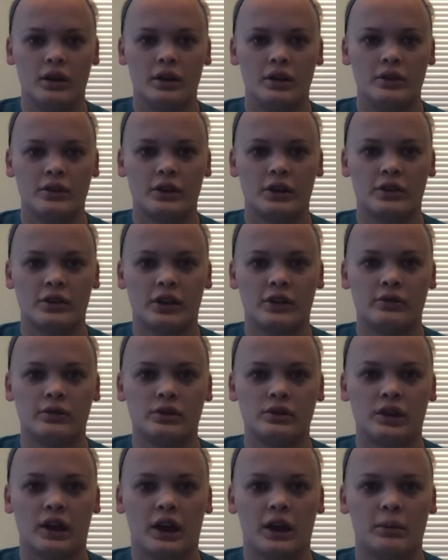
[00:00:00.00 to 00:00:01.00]
Successful
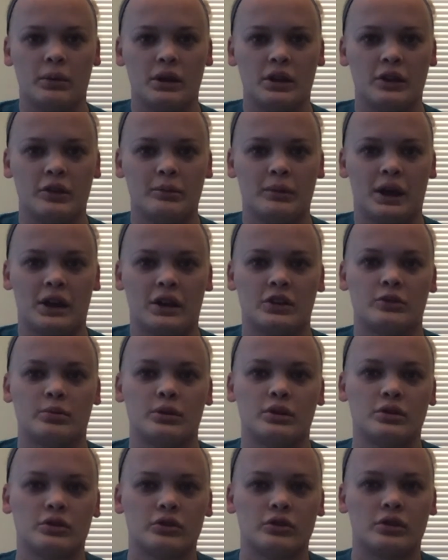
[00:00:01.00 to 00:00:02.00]
diabetes
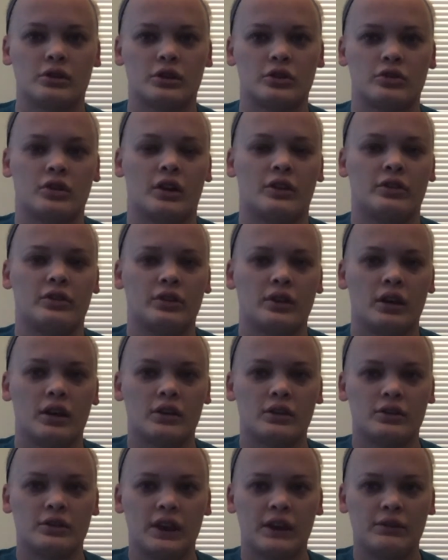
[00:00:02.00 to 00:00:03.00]
management should address
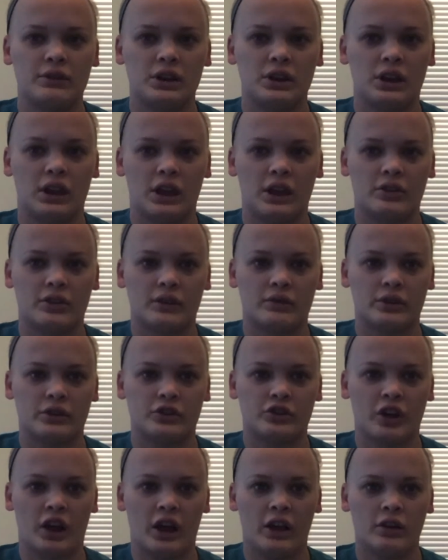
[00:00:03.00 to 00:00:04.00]
safety needs of the
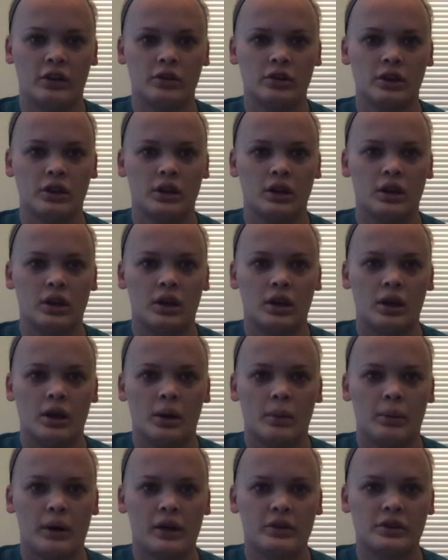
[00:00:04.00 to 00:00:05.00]
child,
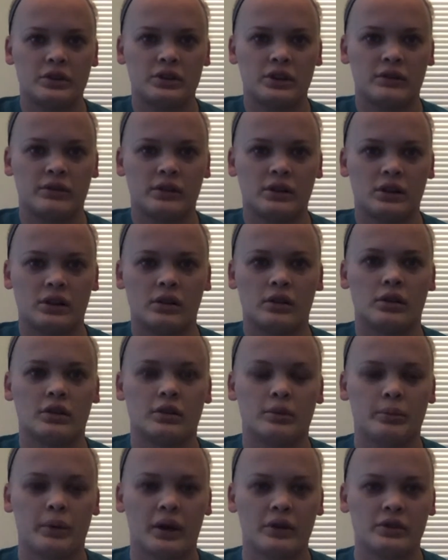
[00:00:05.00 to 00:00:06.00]

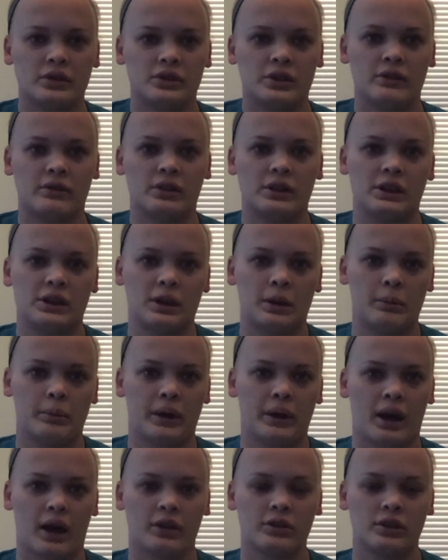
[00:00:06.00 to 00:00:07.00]
positively
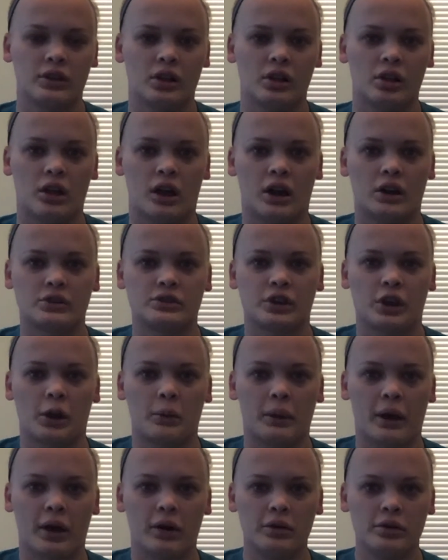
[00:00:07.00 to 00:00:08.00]
impact long-term
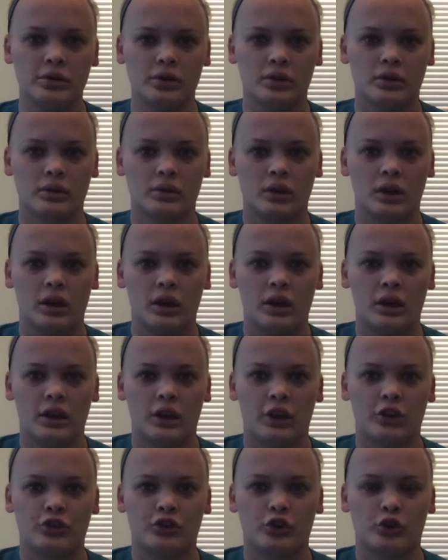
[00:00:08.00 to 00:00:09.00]
health,
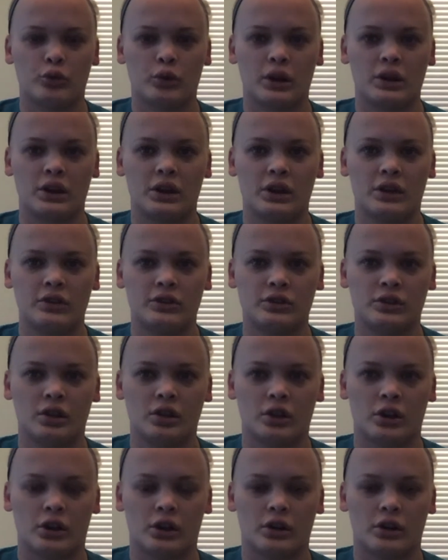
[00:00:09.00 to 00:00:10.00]
ensure readiness to
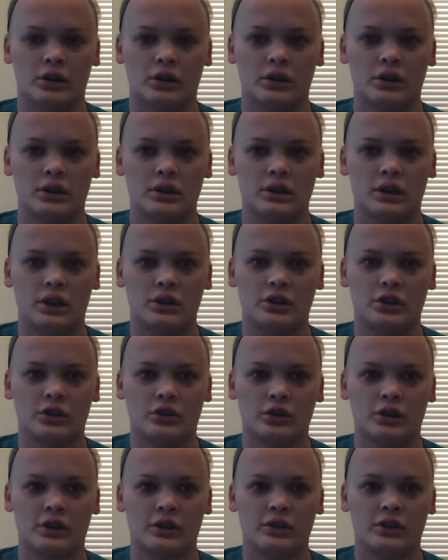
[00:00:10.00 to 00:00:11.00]
learn, and
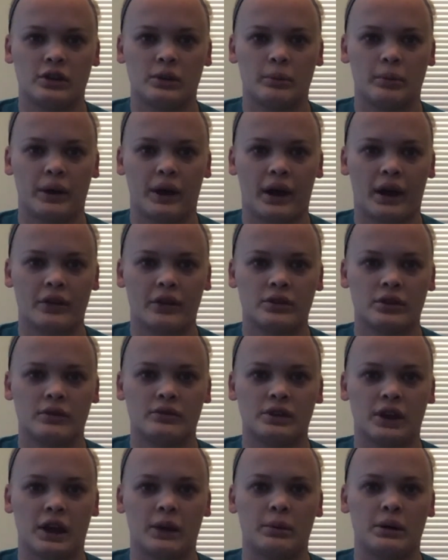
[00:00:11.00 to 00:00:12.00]
decrease the impact of
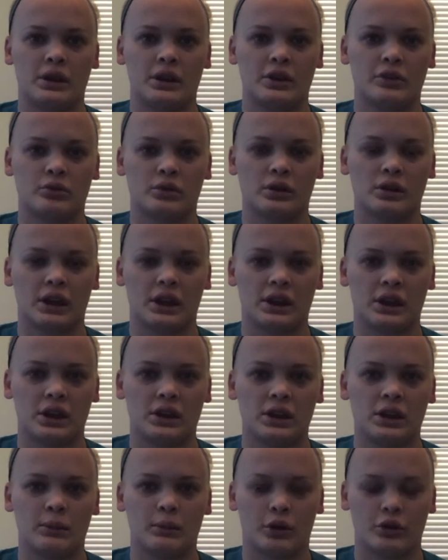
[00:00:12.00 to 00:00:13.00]
diabetes-related
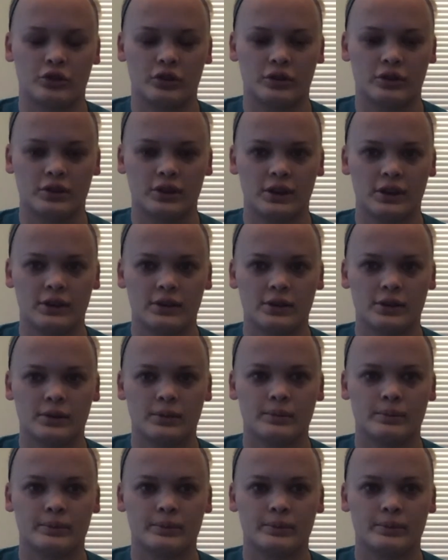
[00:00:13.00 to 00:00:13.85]
emergencies.